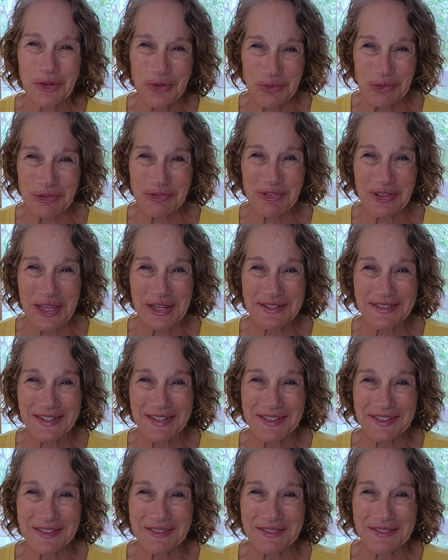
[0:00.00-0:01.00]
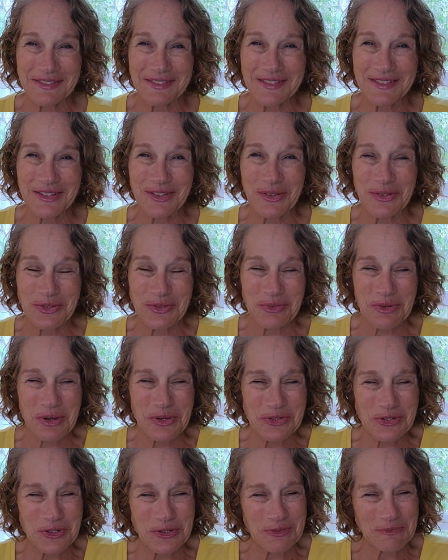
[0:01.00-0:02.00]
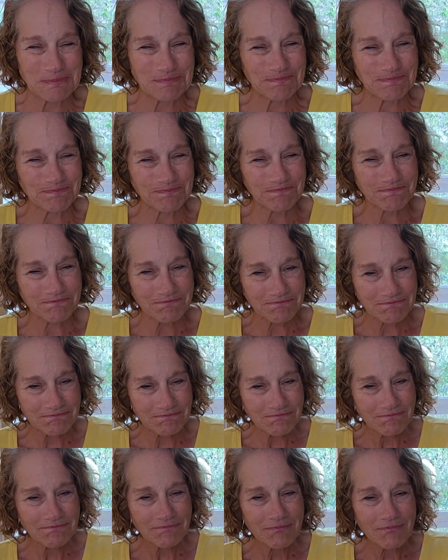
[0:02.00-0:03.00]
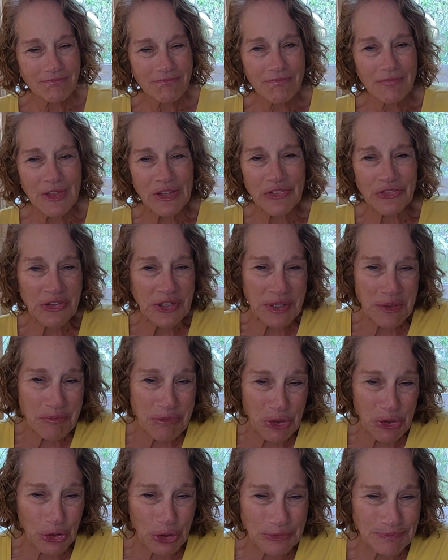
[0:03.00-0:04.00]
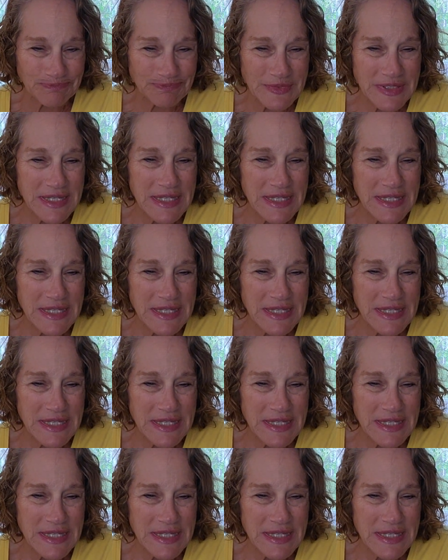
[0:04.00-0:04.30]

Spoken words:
reflect it to those around you. It's like a mirror.